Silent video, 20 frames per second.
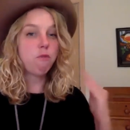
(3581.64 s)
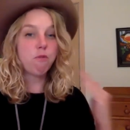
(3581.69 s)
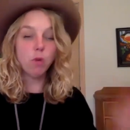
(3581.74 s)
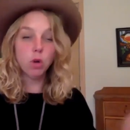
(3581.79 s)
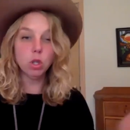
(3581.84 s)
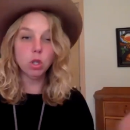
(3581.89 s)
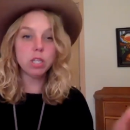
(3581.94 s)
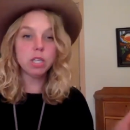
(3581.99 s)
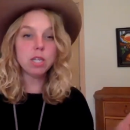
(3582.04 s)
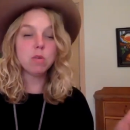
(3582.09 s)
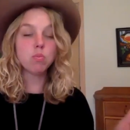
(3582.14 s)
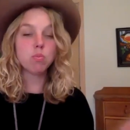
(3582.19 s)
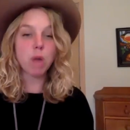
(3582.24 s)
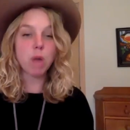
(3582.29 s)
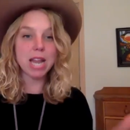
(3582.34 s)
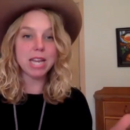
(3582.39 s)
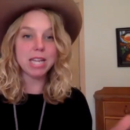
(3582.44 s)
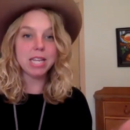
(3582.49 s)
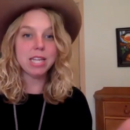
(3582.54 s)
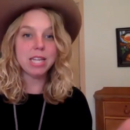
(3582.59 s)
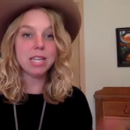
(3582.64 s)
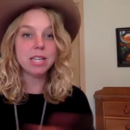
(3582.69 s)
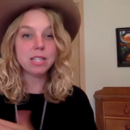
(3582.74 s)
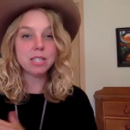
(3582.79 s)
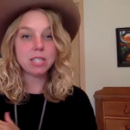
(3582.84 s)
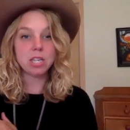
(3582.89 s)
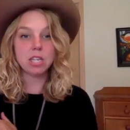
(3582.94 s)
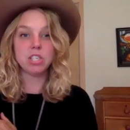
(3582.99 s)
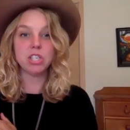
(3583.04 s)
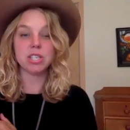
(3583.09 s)
fully ready
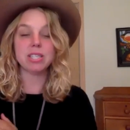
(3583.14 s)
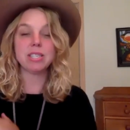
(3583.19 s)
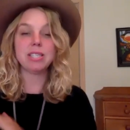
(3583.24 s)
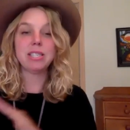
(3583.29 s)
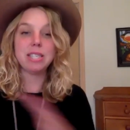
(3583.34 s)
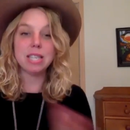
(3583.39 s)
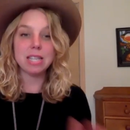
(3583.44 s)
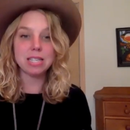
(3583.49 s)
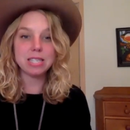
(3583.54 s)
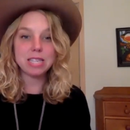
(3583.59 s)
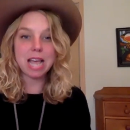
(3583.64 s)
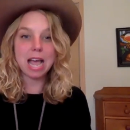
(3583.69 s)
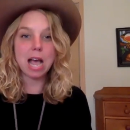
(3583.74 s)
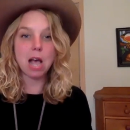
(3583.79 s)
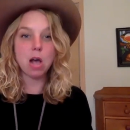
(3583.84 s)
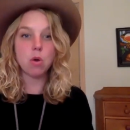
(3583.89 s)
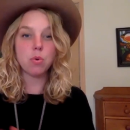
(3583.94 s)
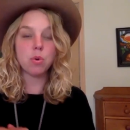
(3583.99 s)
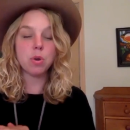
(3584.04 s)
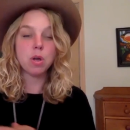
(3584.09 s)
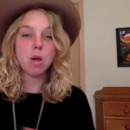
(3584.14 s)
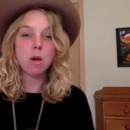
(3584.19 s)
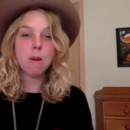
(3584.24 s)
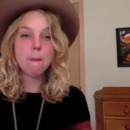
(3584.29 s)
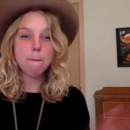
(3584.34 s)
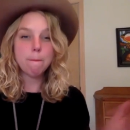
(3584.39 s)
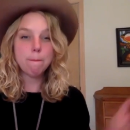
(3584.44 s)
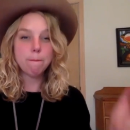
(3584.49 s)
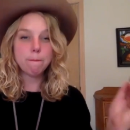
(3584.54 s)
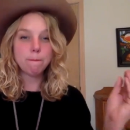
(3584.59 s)
to just sit down
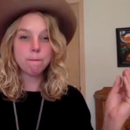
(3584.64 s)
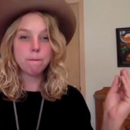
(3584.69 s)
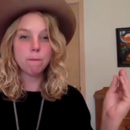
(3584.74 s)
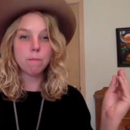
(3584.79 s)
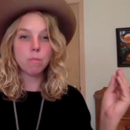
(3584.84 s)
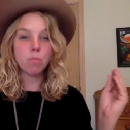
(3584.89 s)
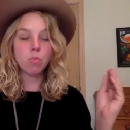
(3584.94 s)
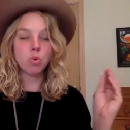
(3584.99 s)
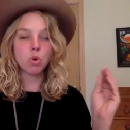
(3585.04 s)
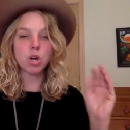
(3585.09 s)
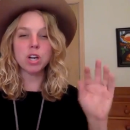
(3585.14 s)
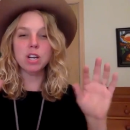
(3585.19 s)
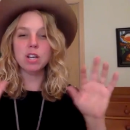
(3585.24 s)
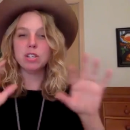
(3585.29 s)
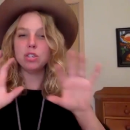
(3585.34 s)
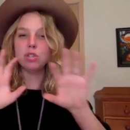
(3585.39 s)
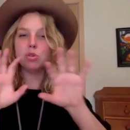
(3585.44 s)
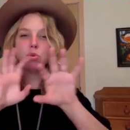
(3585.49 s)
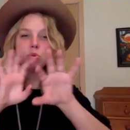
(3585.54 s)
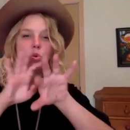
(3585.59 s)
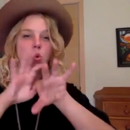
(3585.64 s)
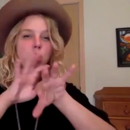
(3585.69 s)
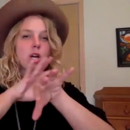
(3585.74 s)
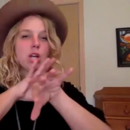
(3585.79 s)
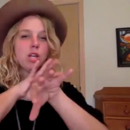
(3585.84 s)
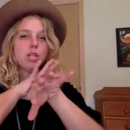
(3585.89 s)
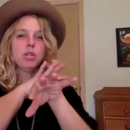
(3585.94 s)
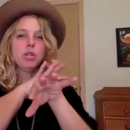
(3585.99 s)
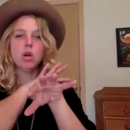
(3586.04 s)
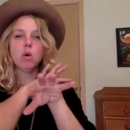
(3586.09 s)
we're going to do,
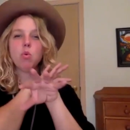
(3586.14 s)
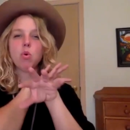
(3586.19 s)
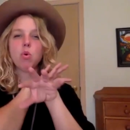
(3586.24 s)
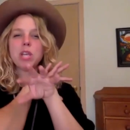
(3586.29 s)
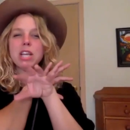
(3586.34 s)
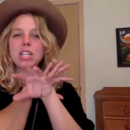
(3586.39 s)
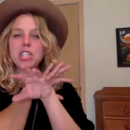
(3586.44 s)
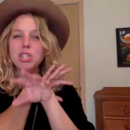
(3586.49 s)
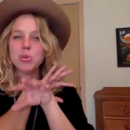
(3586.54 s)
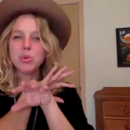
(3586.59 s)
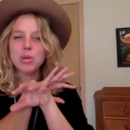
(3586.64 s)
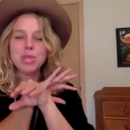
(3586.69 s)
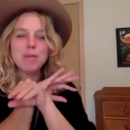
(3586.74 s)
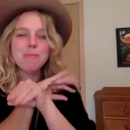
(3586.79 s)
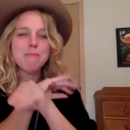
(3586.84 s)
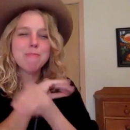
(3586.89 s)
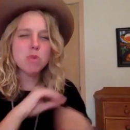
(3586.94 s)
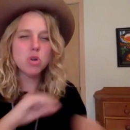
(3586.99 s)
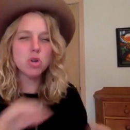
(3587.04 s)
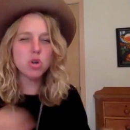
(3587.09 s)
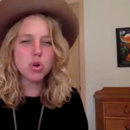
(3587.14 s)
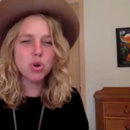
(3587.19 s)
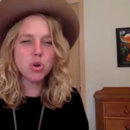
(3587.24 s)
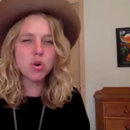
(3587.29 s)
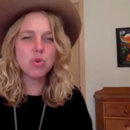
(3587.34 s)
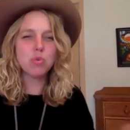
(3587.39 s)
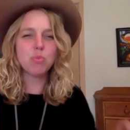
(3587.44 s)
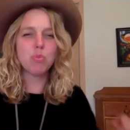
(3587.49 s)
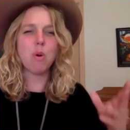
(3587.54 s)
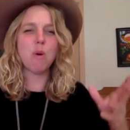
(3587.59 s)
you know, we'll get you in the
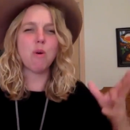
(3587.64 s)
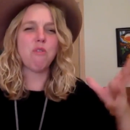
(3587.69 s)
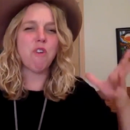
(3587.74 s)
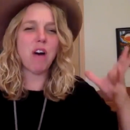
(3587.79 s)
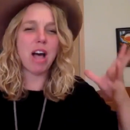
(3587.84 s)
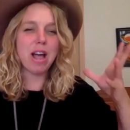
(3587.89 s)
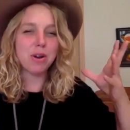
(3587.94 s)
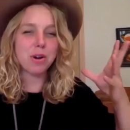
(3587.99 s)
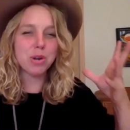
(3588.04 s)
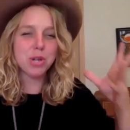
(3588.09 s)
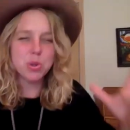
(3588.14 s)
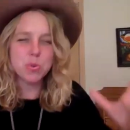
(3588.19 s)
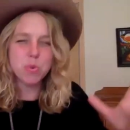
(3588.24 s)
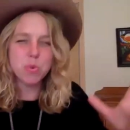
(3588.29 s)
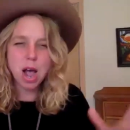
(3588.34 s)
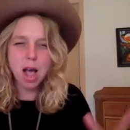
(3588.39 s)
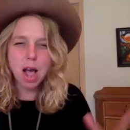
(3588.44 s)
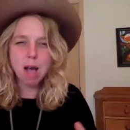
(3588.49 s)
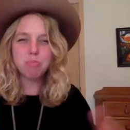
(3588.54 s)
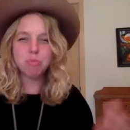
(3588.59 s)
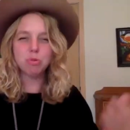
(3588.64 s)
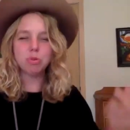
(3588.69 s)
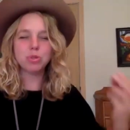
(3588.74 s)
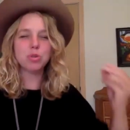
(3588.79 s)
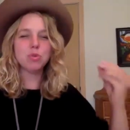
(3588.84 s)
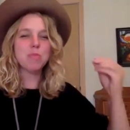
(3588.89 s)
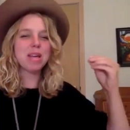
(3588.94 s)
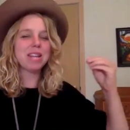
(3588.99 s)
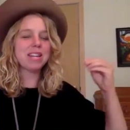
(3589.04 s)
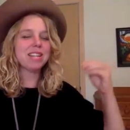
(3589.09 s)
mood. We'll fire you up. We'll
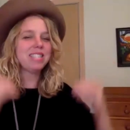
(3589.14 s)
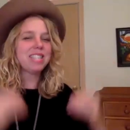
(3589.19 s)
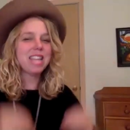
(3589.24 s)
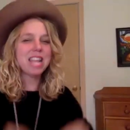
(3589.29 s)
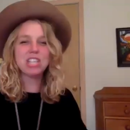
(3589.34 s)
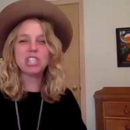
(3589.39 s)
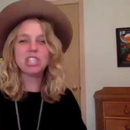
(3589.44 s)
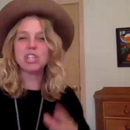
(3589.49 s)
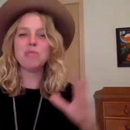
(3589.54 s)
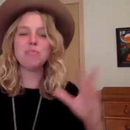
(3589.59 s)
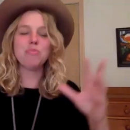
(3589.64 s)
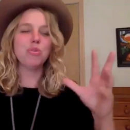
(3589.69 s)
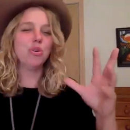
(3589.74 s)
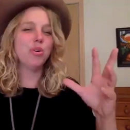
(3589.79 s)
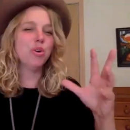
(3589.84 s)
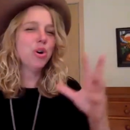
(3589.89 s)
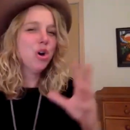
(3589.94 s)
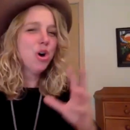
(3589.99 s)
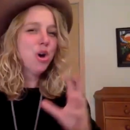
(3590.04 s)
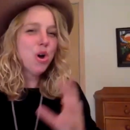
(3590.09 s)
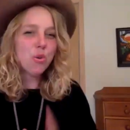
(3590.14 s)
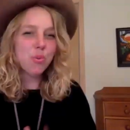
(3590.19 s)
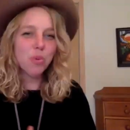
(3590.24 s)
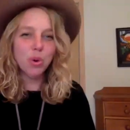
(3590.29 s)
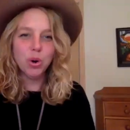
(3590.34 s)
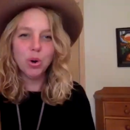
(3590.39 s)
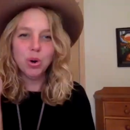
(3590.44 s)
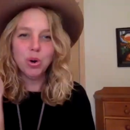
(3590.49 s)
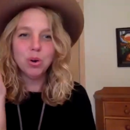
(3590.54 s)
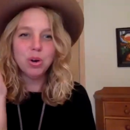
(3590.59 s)
do meditation. We'll,
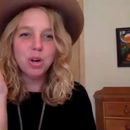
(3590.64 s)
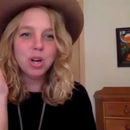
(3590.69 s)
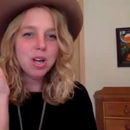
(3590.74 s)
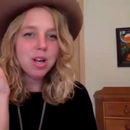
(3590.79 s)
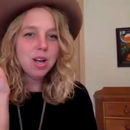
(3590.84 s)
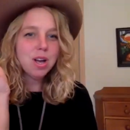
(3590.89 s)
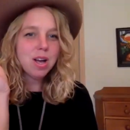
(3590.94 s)
we'll,